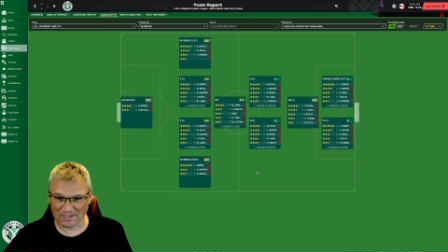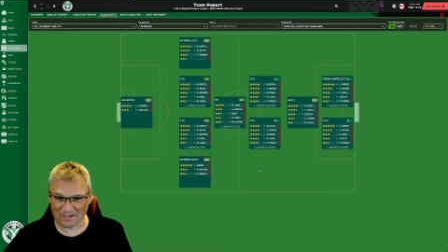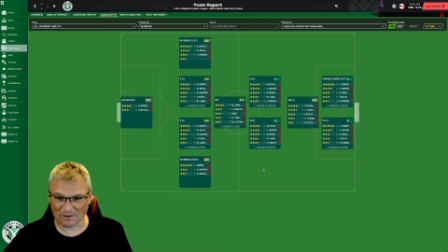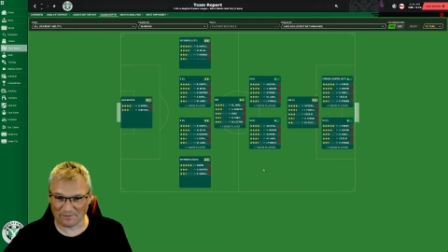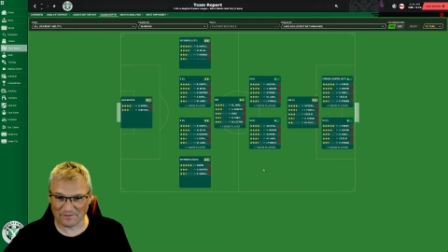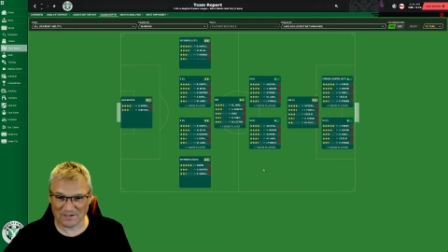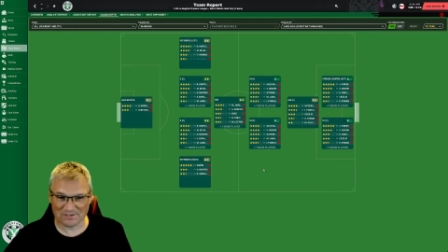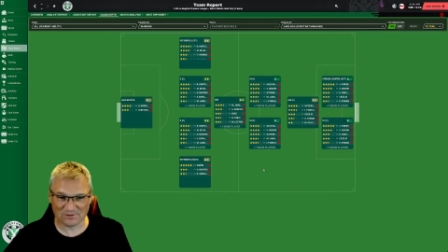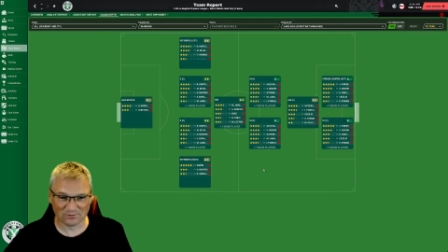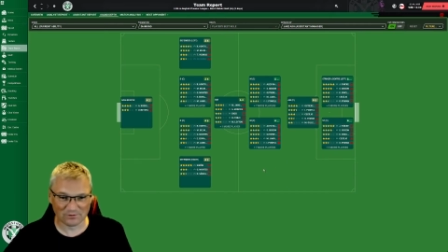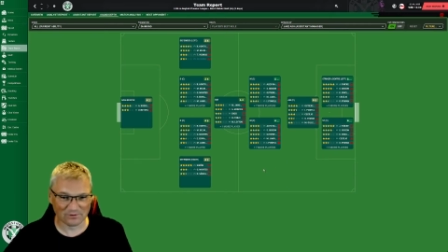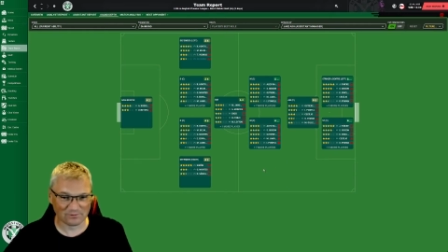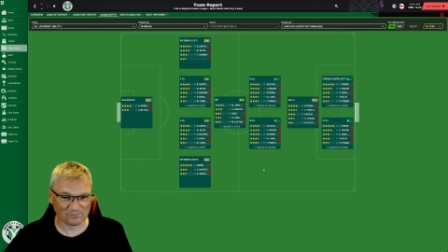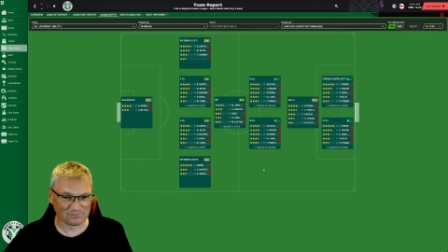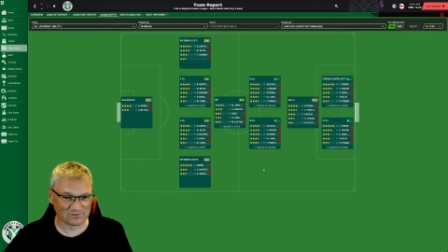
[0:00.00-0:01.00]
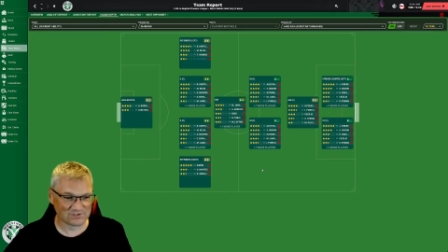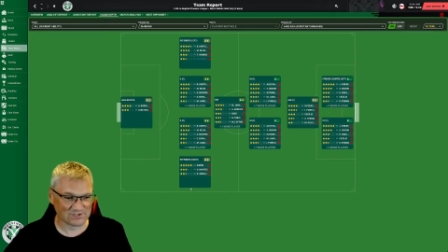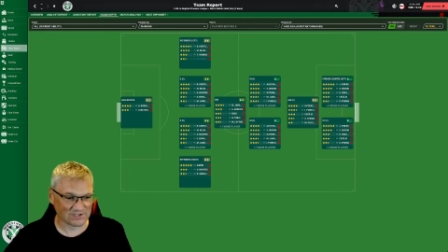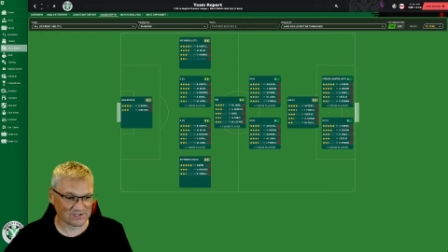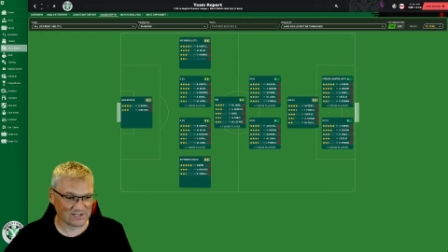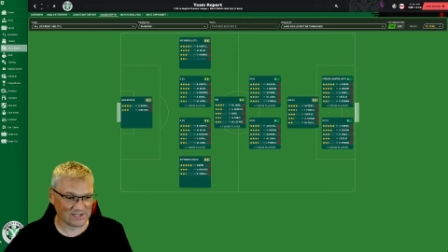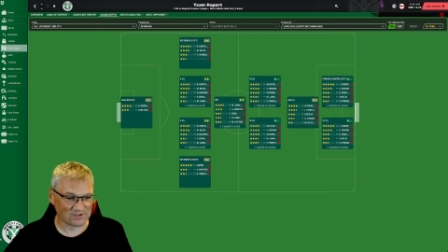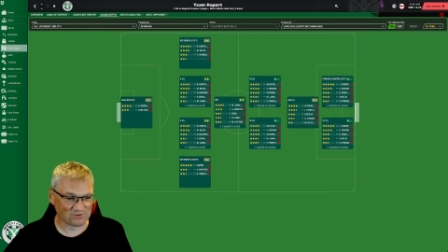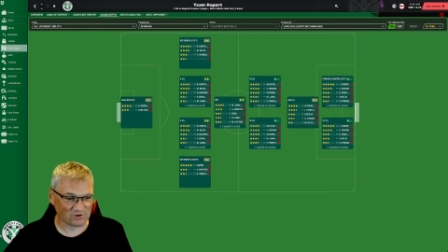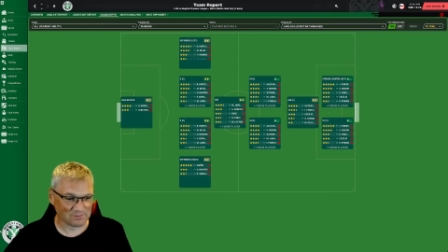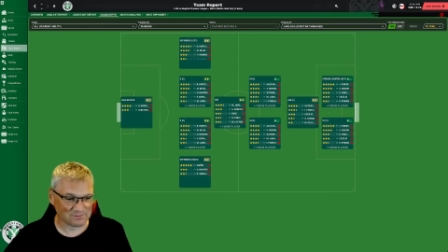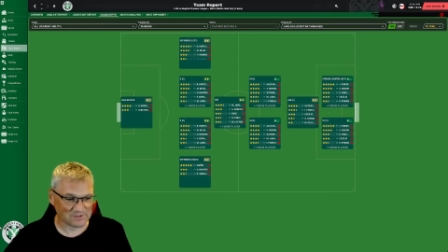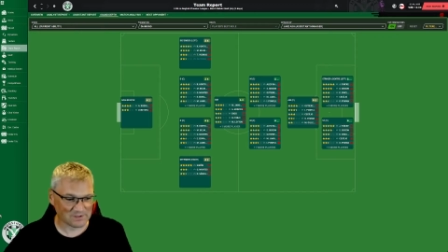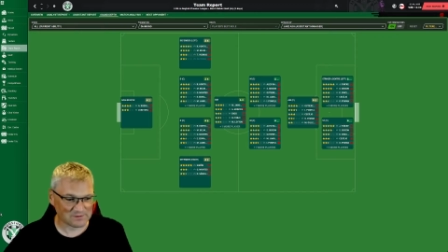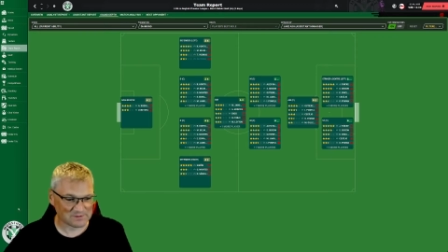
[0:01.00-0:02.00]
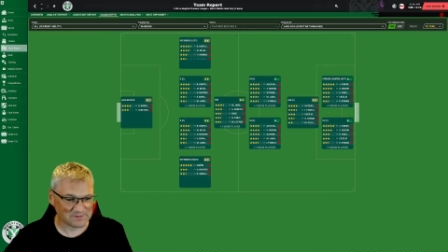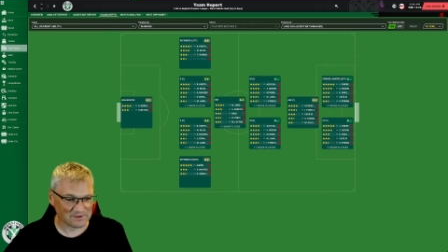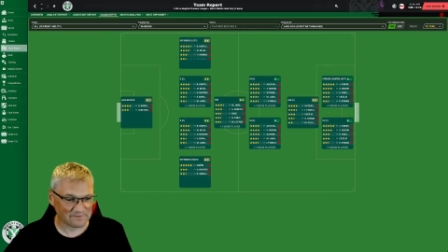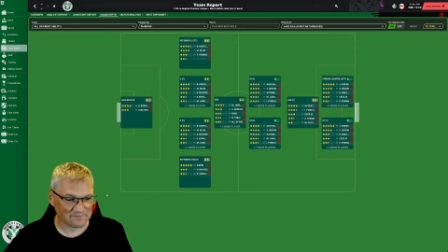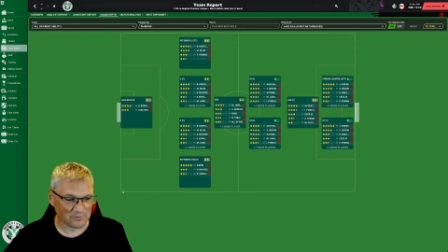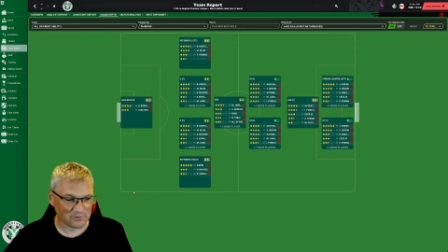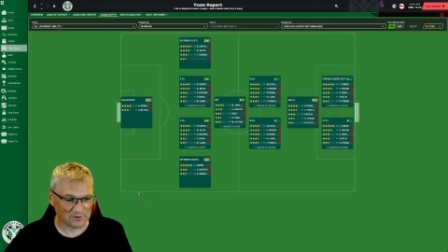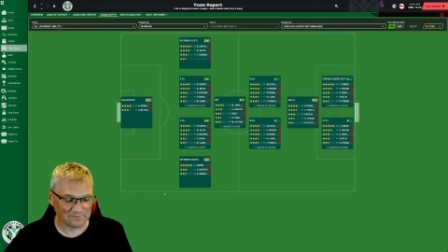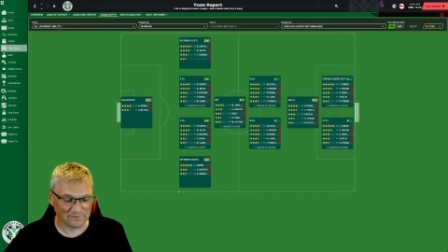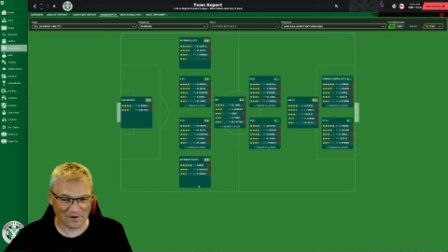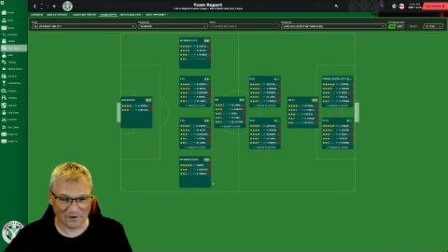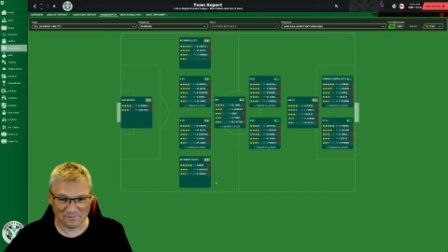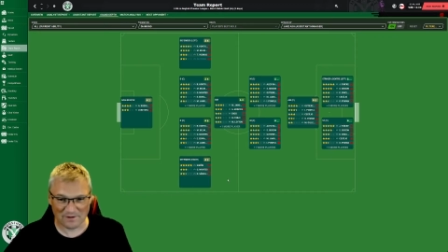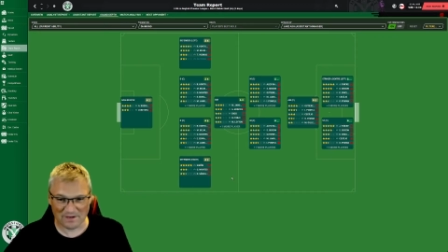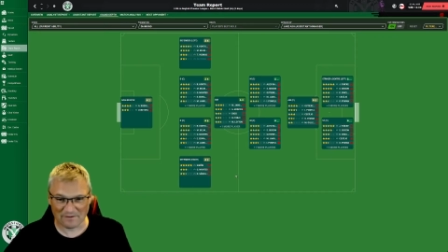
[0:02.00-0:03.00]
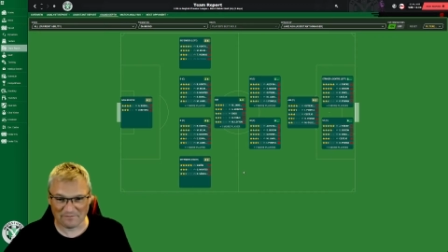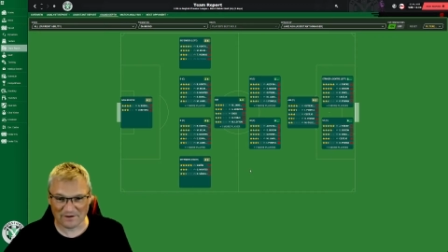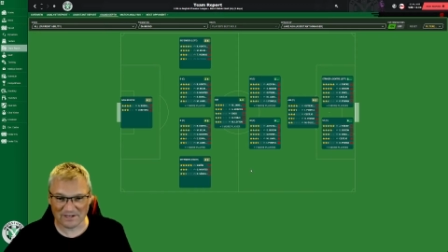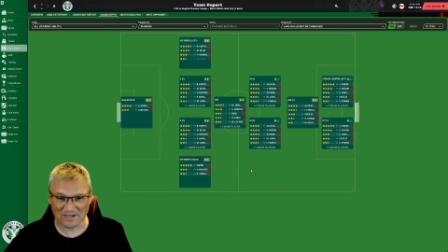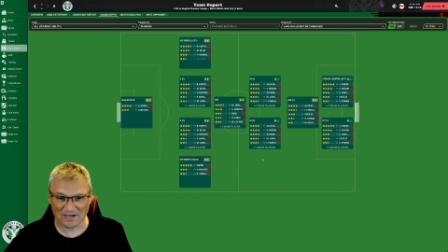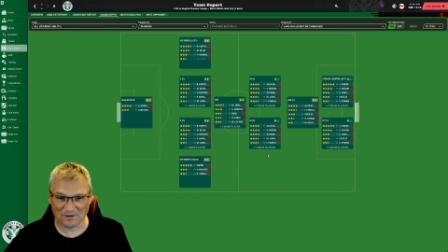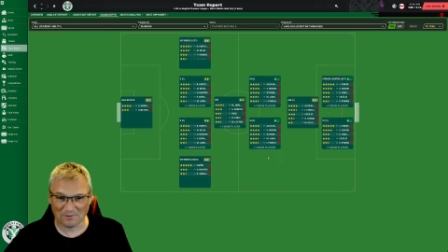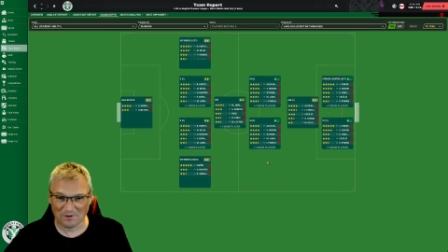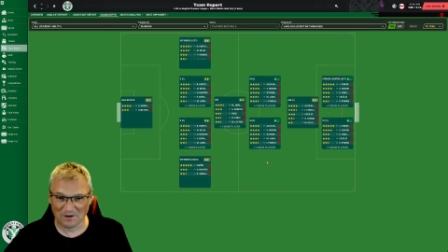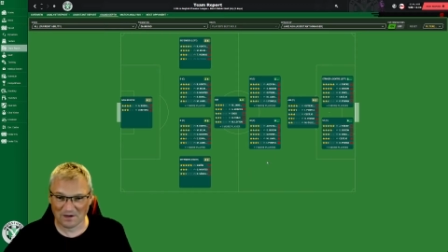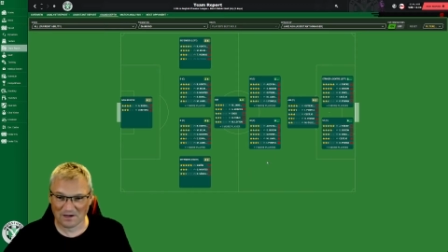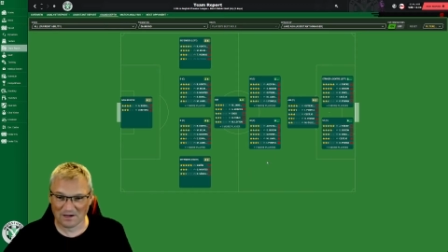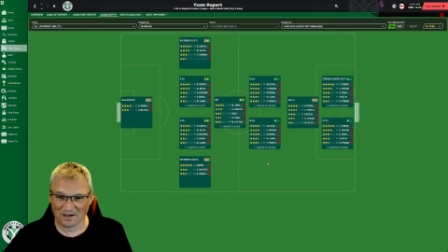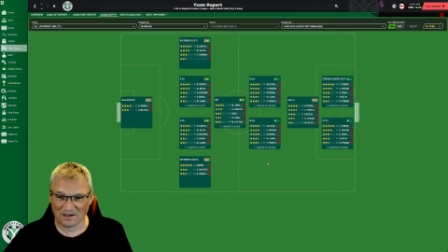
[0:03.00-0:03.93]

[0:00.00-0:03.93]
Now, if this all suddenly jumps up to be a 45 minute video,